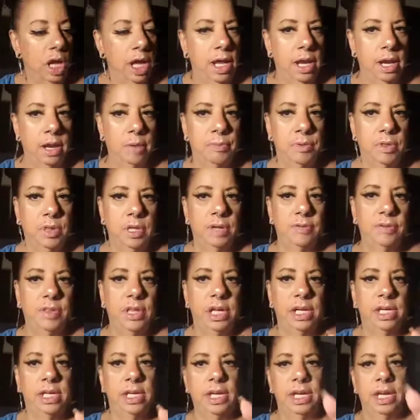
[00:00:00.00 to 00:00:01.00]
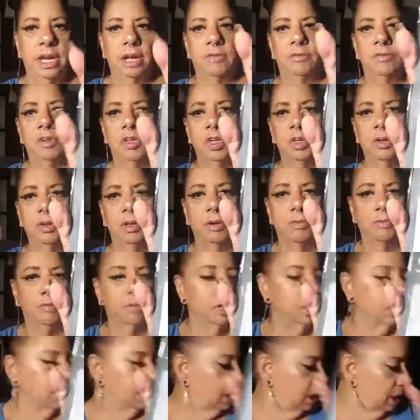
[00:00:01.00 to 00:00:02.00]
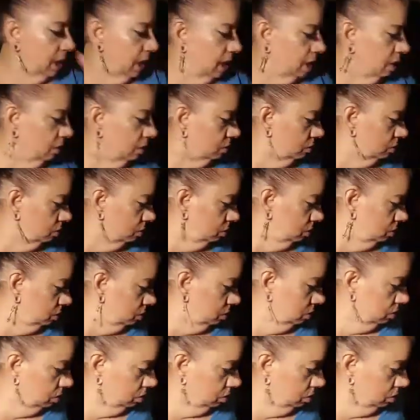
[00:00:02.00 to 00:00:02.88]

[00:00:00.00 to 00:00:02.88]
And I believe they did have two different styles.